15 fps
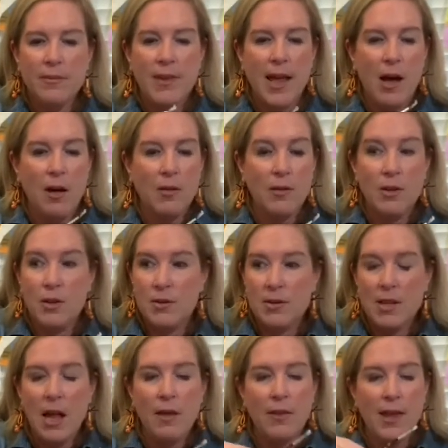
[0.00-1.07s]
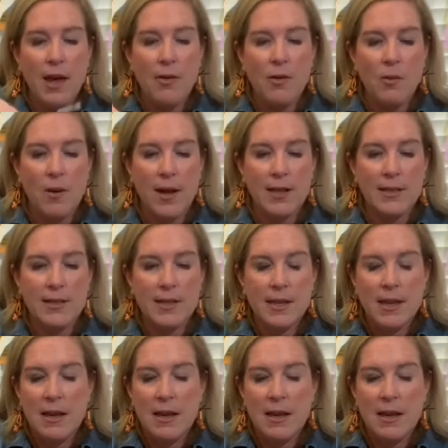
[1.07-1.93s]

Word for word: Now, you saw the other ones.